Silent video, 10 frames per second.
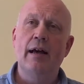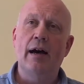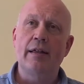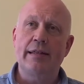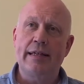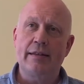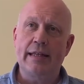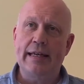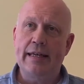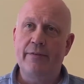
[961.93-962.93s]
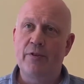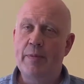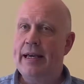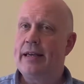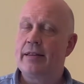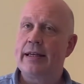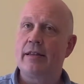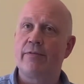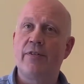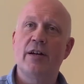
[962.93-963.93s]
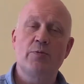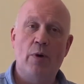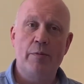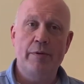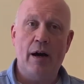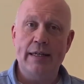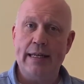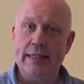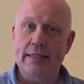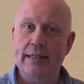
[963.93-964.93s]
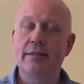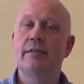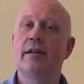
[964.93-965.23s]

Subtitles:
I think for me, the first one I tasted